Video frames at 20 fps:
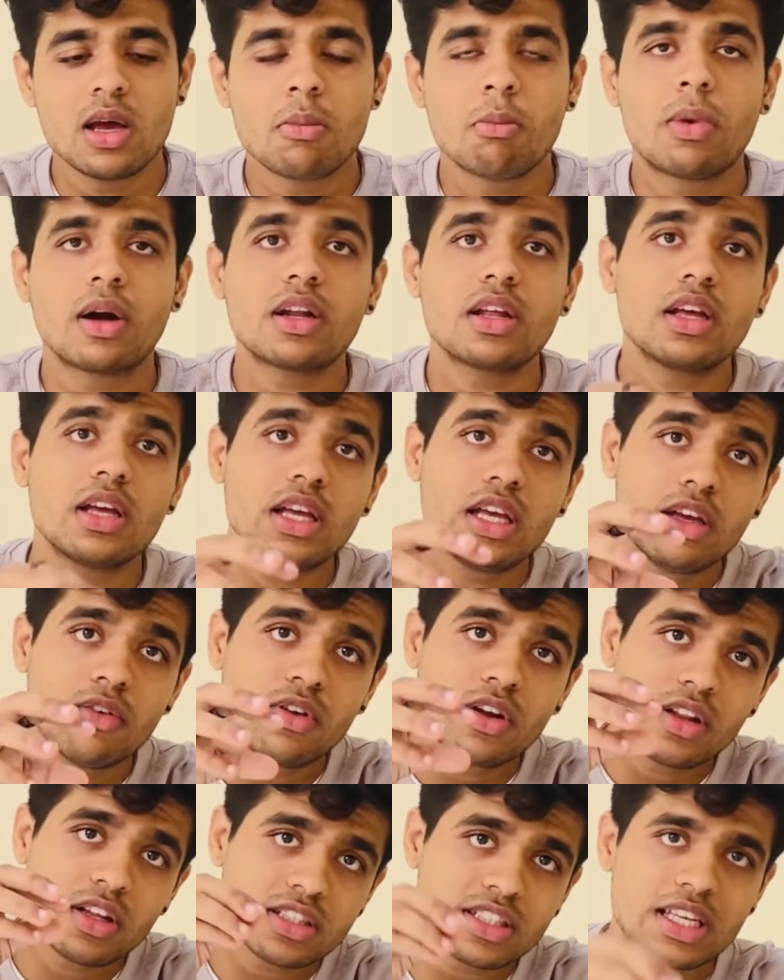But
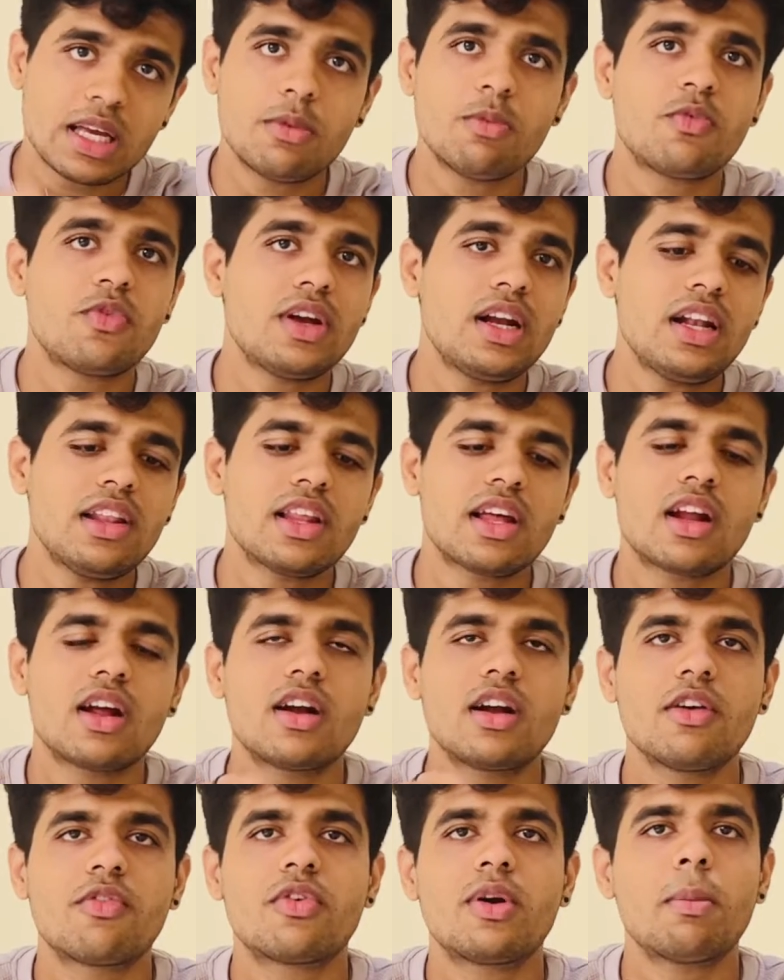even in the same field, there
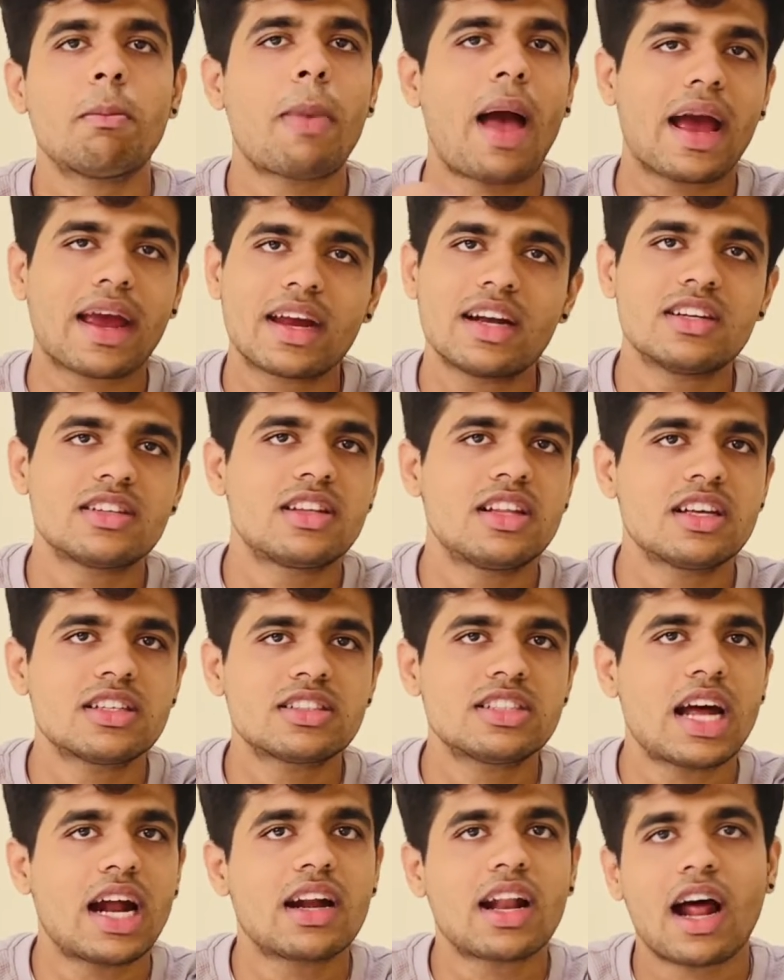are different back-end
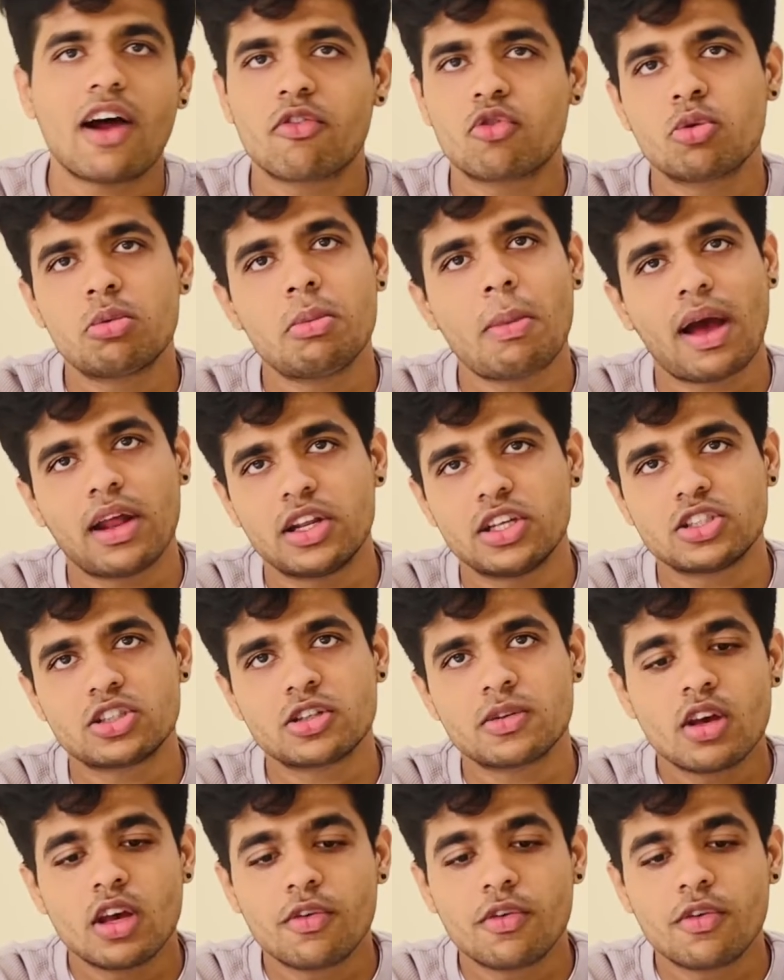things that have to be managed.